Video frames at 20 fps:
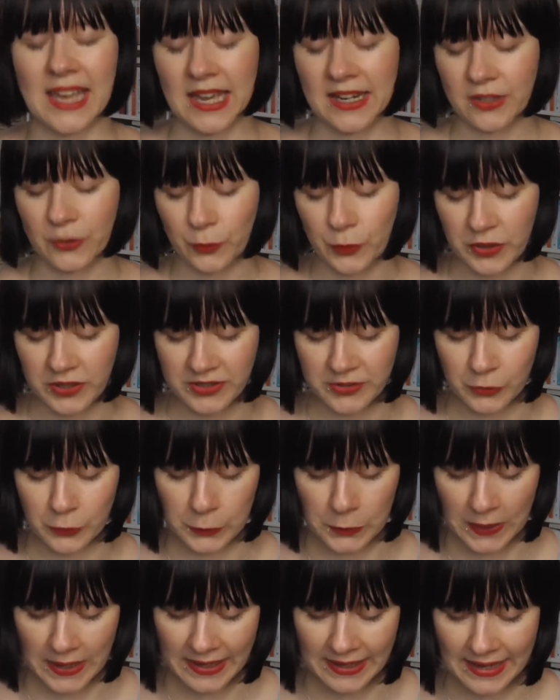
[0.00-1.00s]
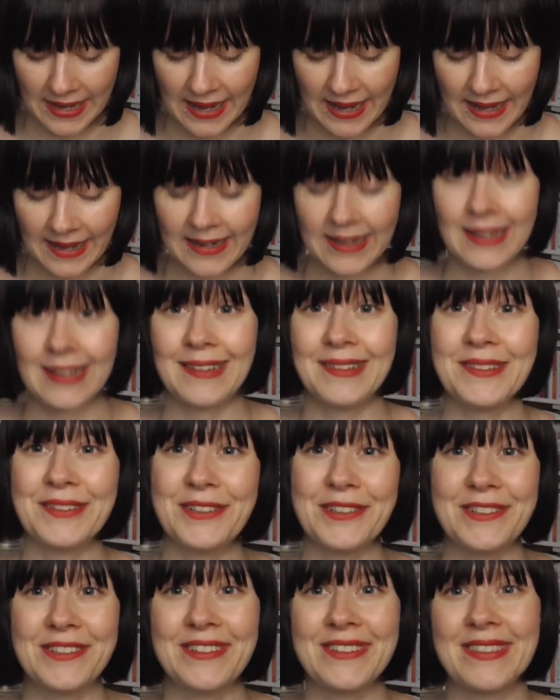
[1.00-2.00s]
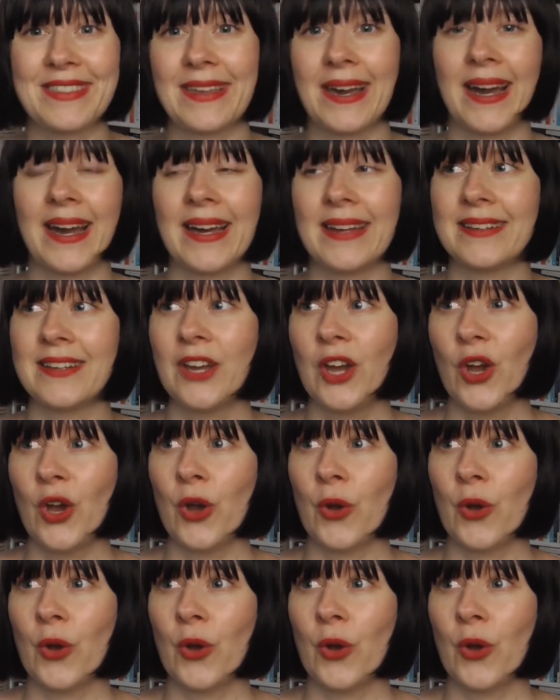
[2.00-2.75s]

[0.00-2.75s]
and it was when I learned that